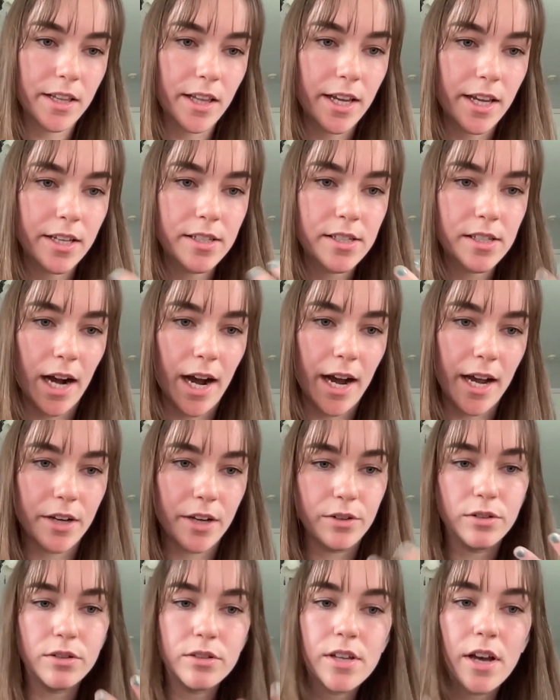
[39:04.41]
like
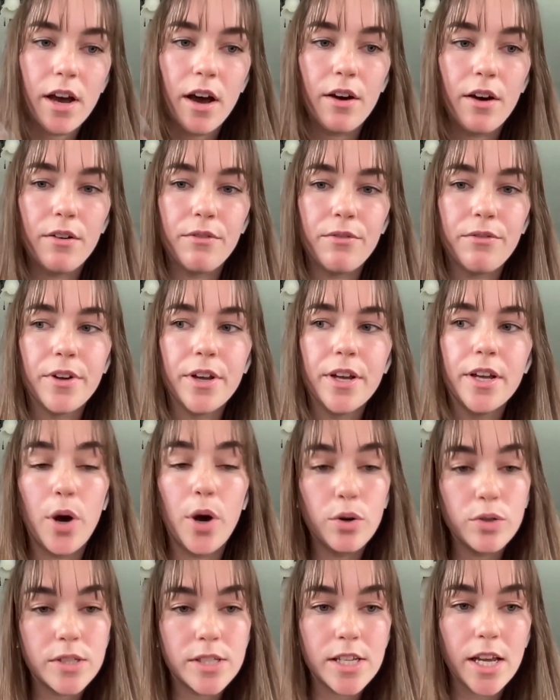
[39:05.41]
styles of
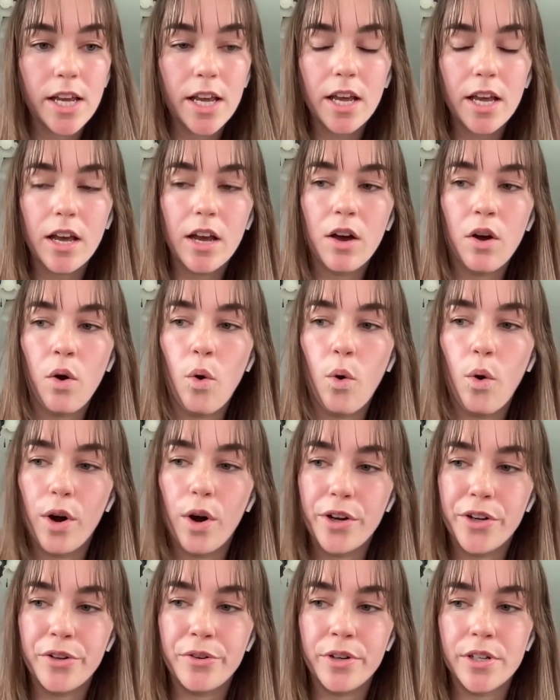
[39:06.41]
posting, or
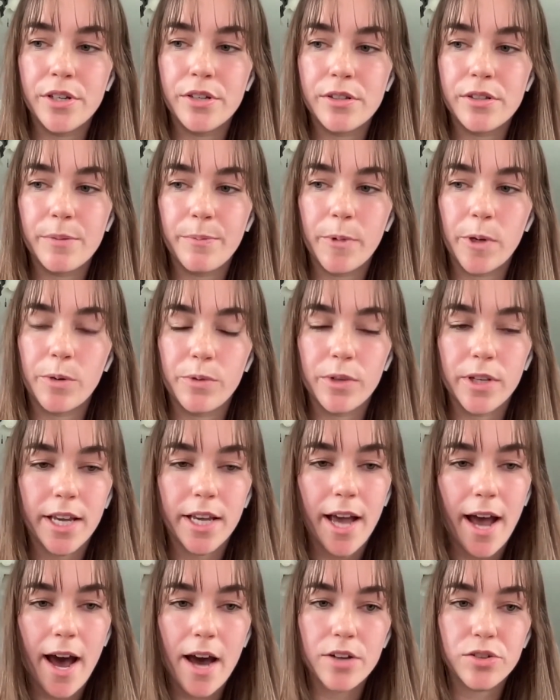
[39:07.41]
you can do something really
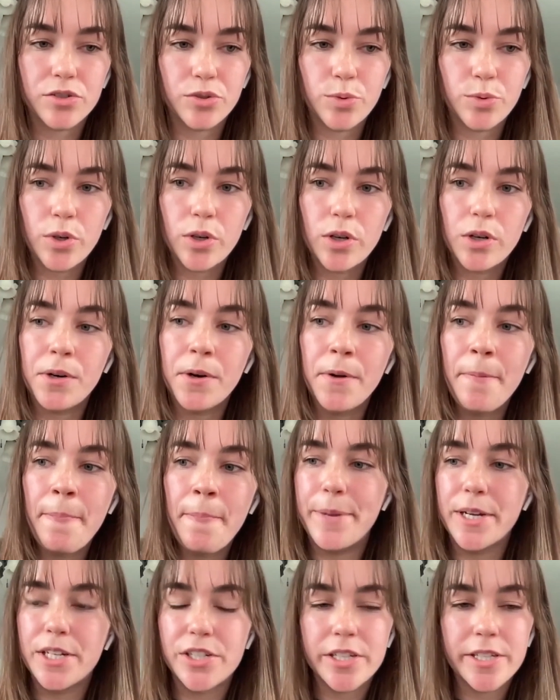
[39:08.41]
casual,
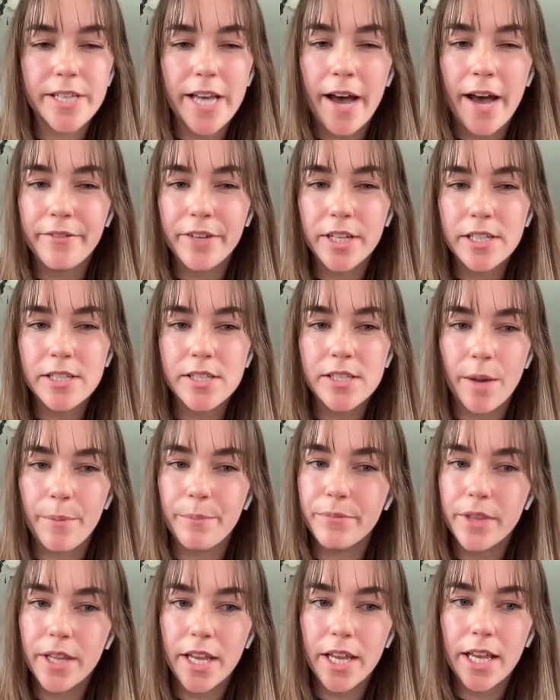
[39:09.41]
but just having
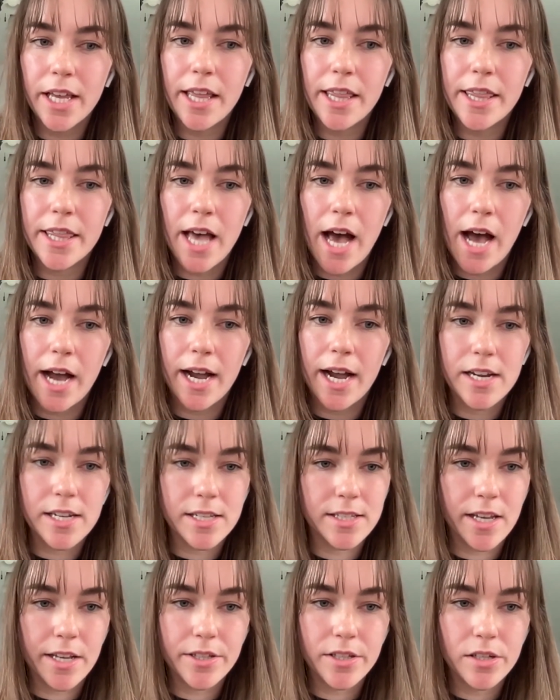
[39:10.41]
something that kind of
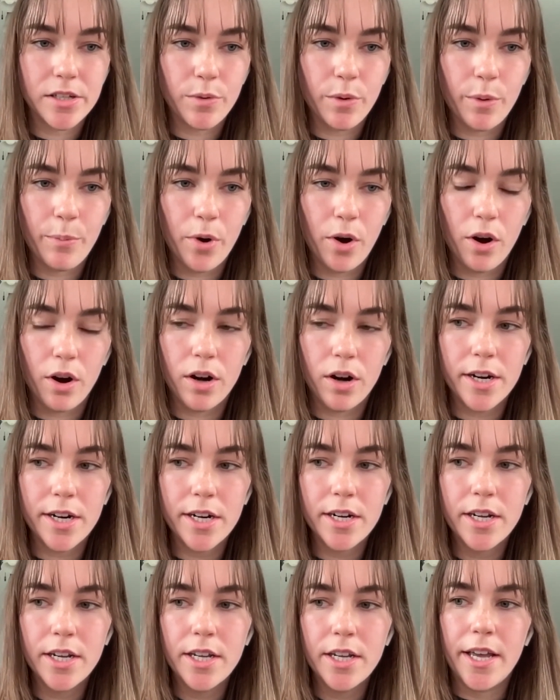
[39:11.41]
sets you apart
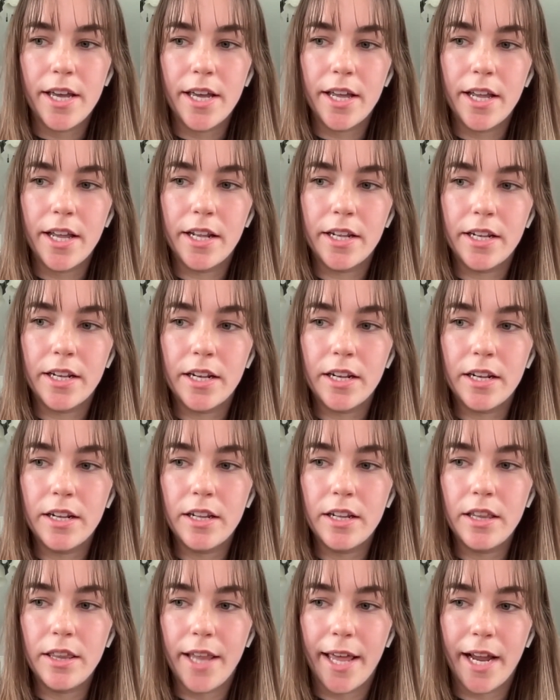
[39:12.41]
in
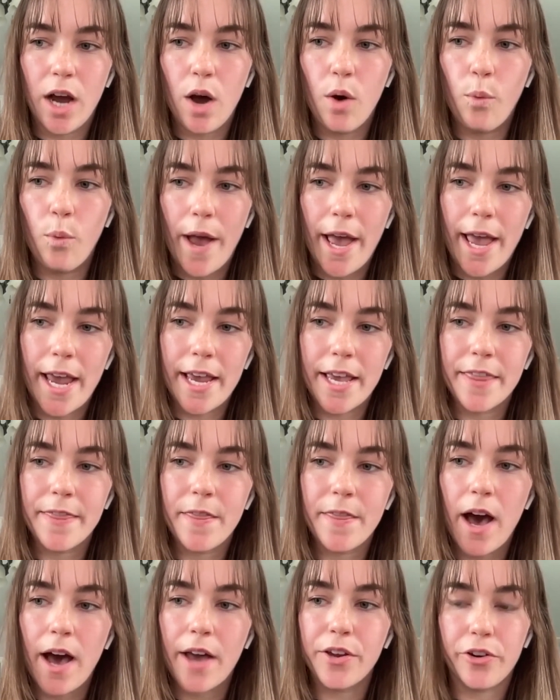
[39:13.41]
like a way
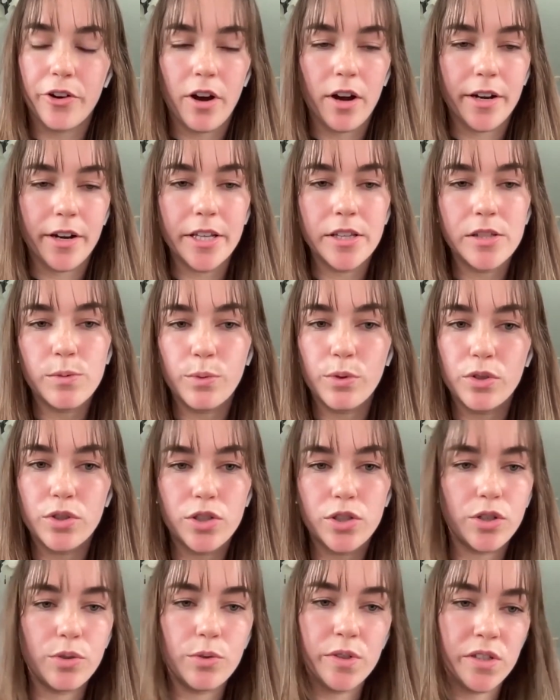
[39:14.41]
that your audience will
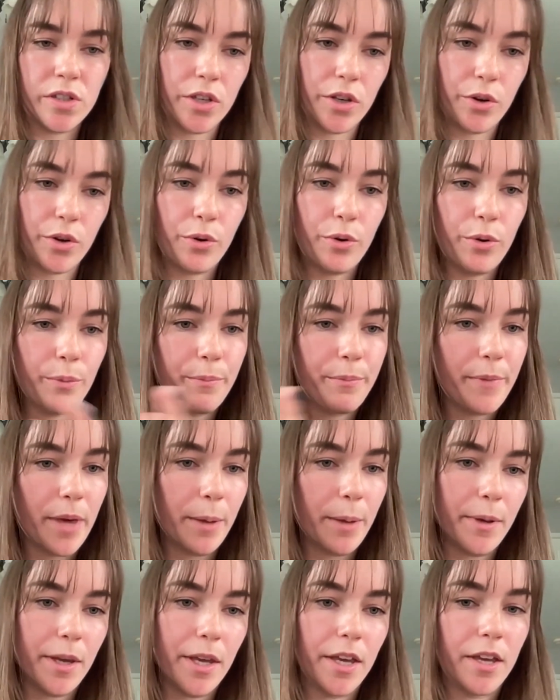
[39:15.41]
choose you,
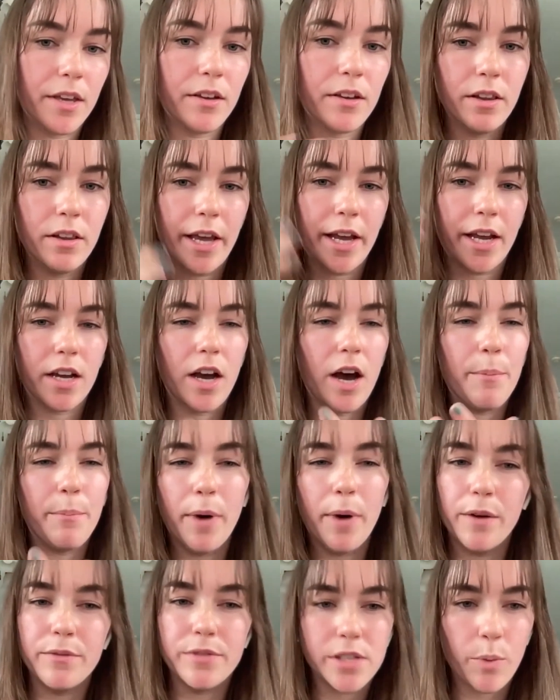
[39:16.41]
maybe like
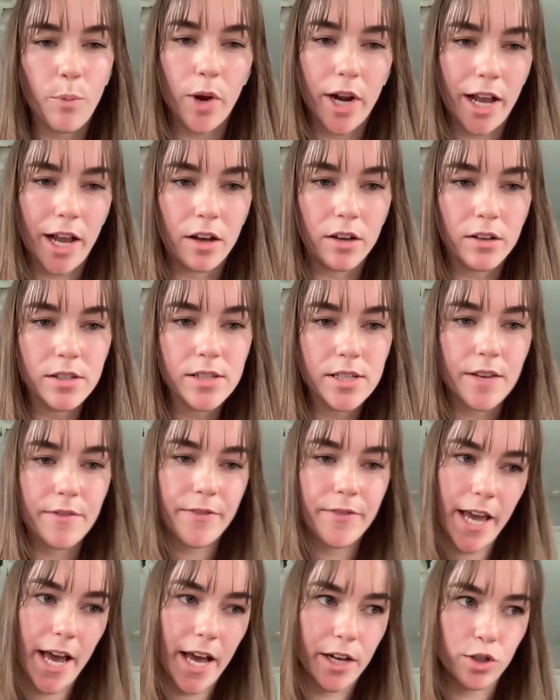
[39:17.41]
above someone else if
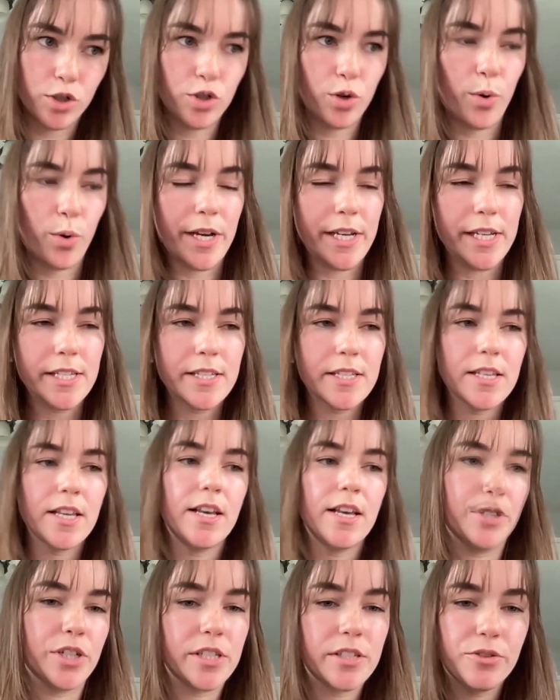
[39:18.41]
they had a choice,
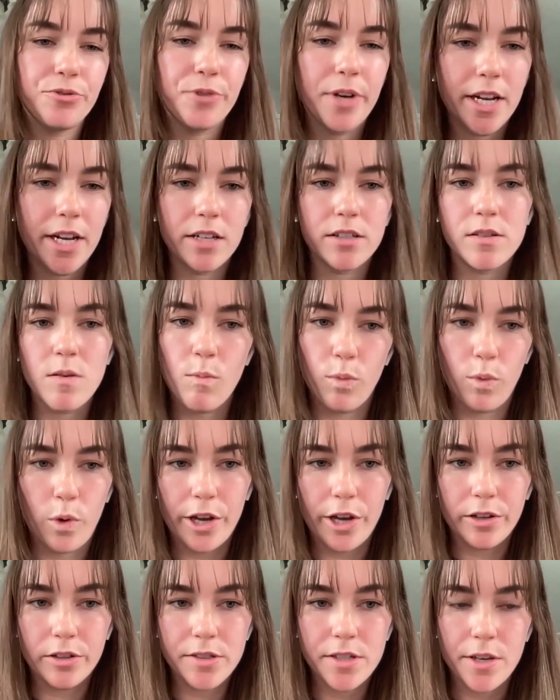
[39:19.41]
just creating some
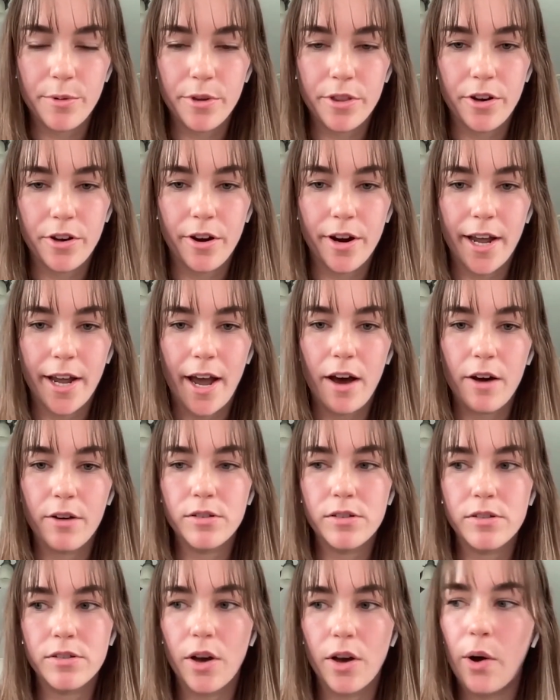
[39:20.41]
loyalty with your
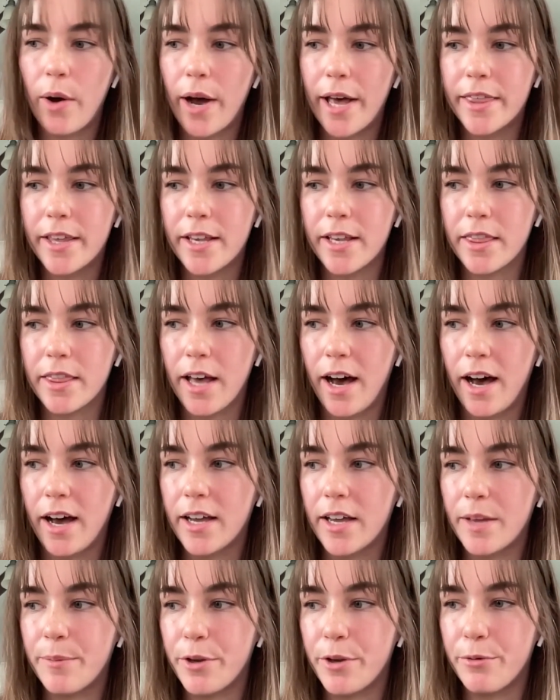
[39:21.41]
account. So I think that
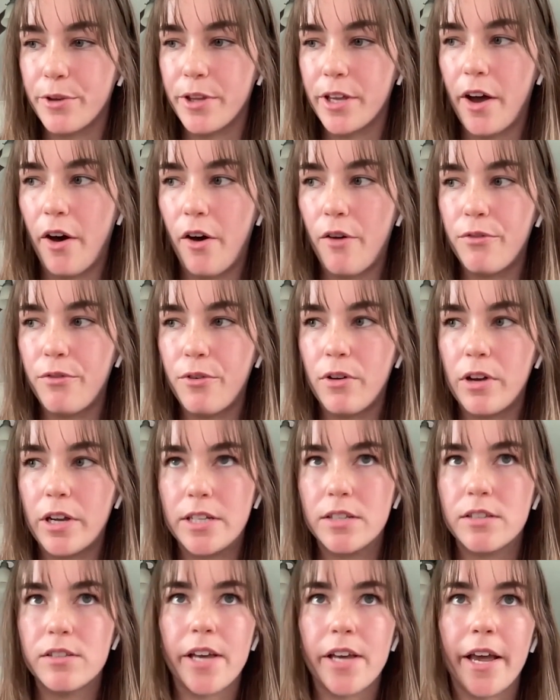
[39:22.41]
can be really helpful. And
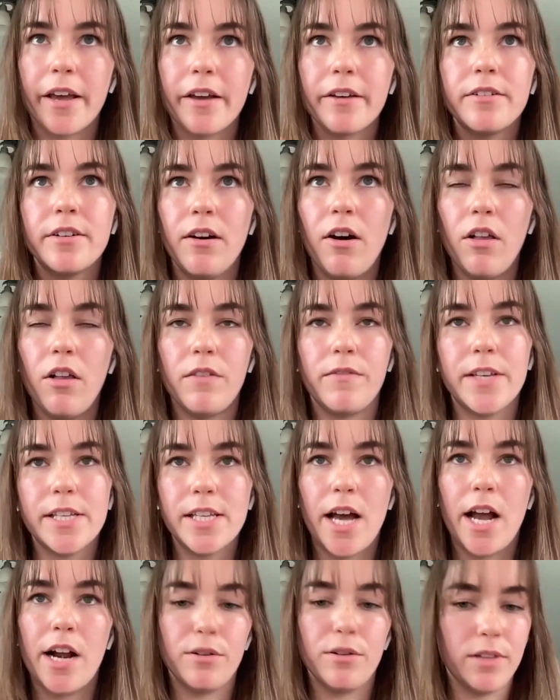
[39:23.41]
it's like all of this
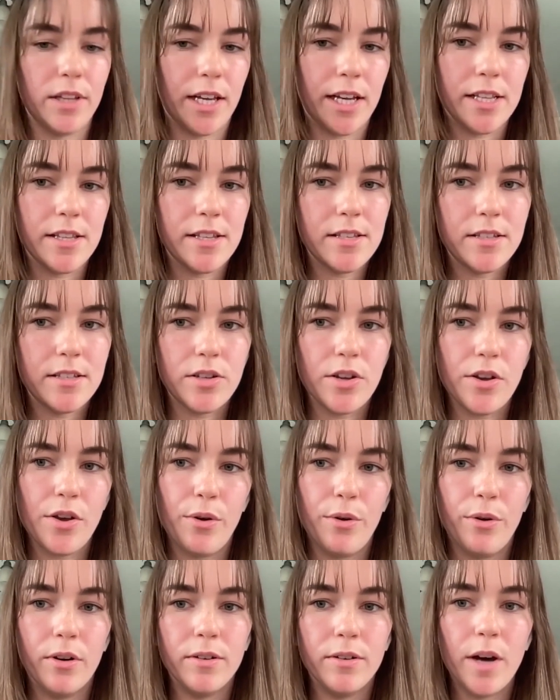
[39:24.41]
kind of relates
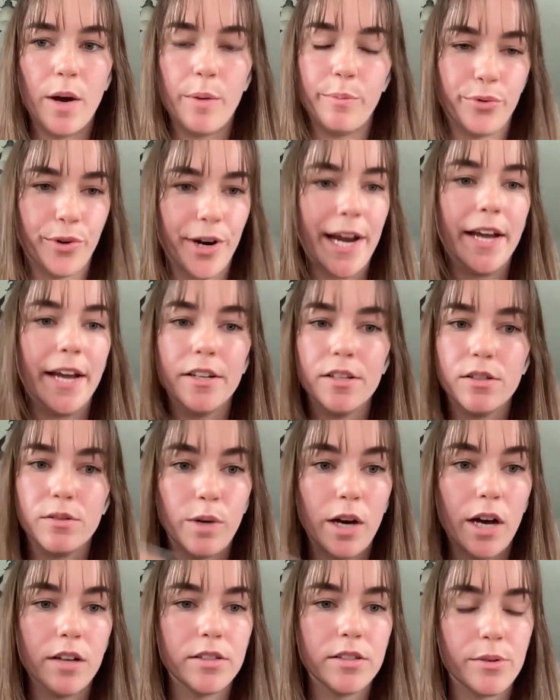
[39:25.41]
to a brand as
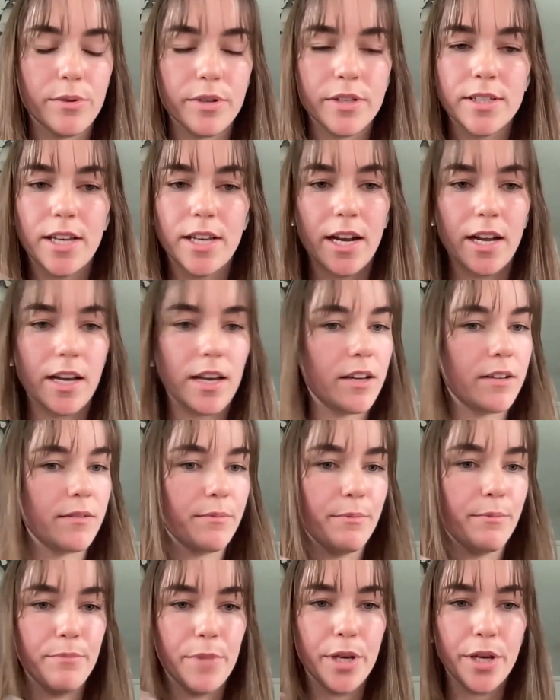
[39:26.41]
well. So it's kind of
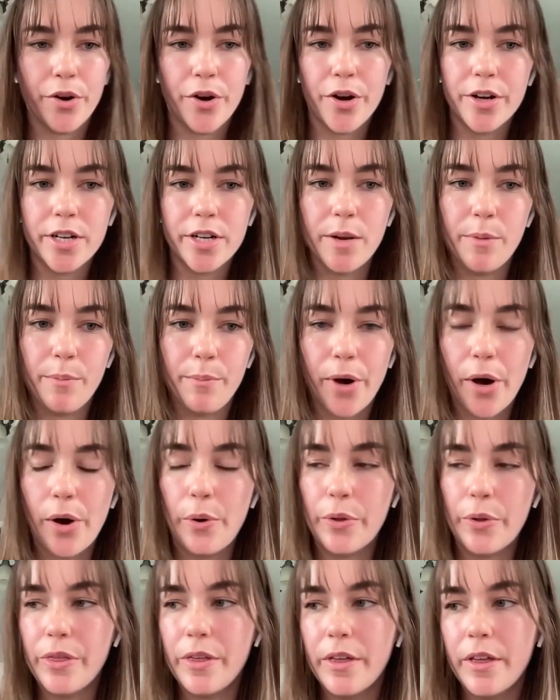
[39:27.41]
mirrored in
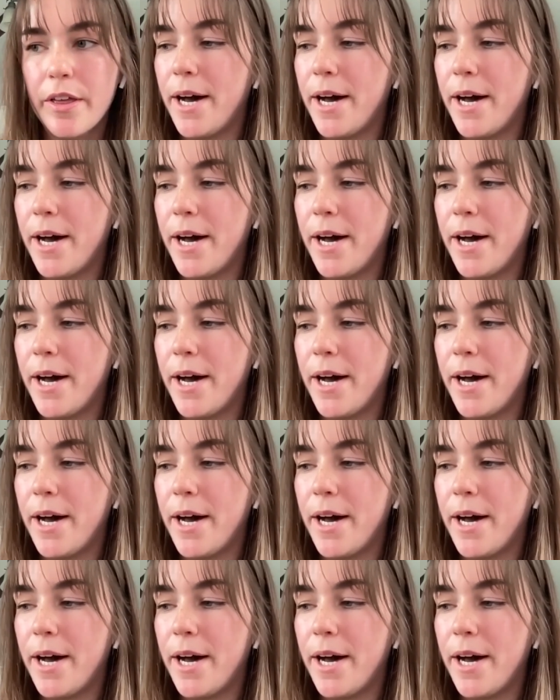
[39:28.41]
both.